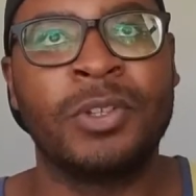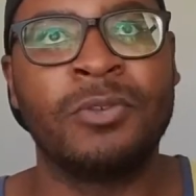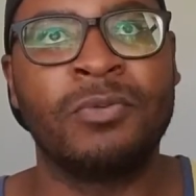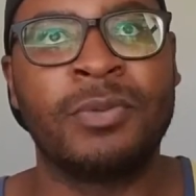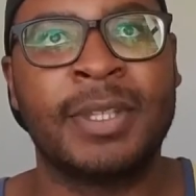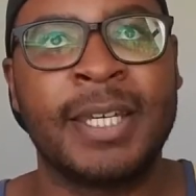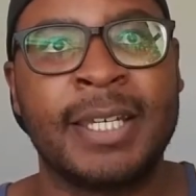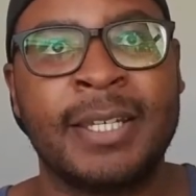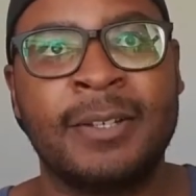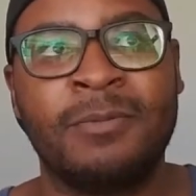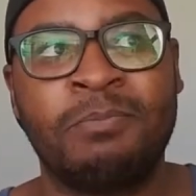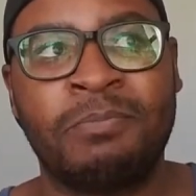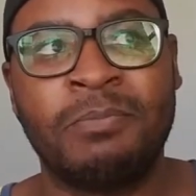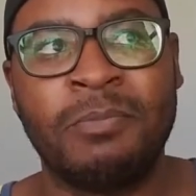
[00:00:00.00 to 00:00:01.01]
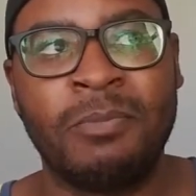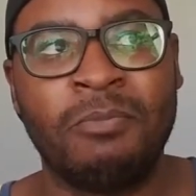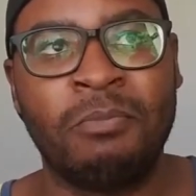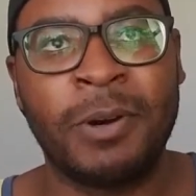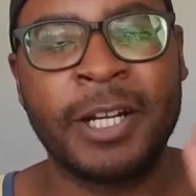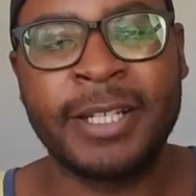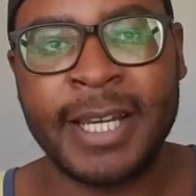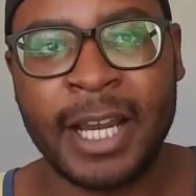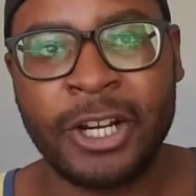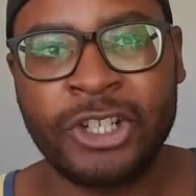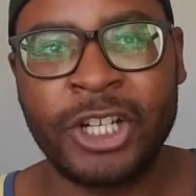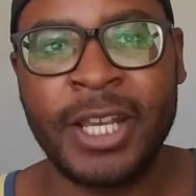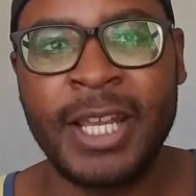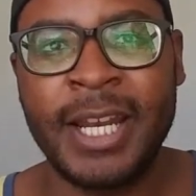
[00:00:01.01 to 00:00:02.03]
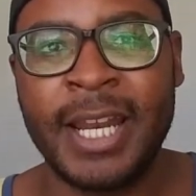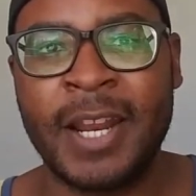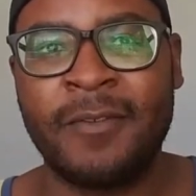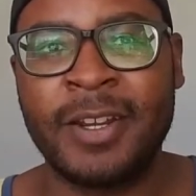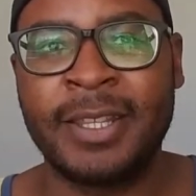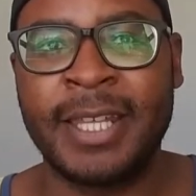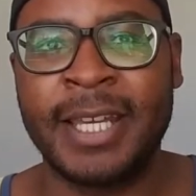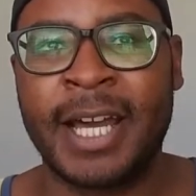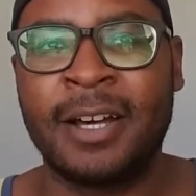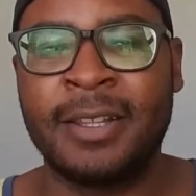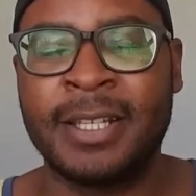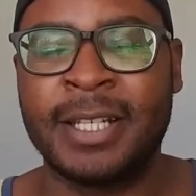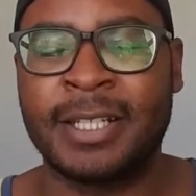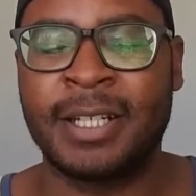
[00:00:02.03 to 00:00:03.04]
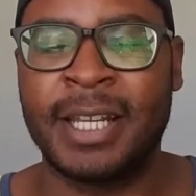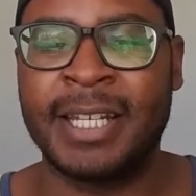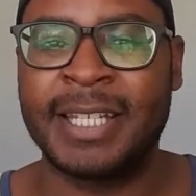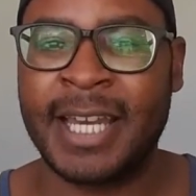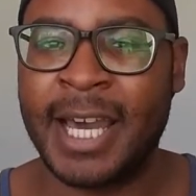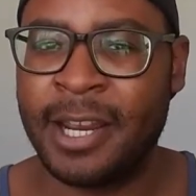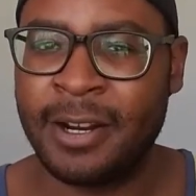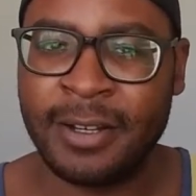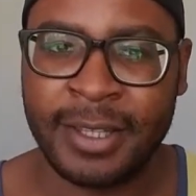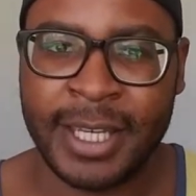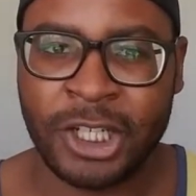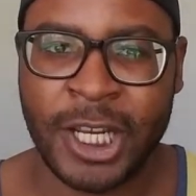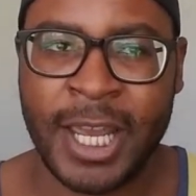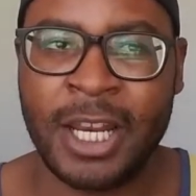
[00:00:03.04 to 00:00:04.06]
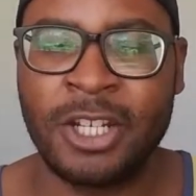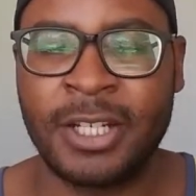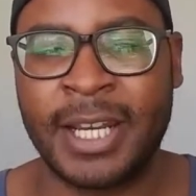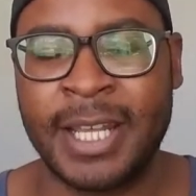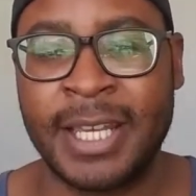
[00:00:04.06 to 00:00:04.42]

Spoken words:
The production and everything, how it doesn't entirely change, kind of gets a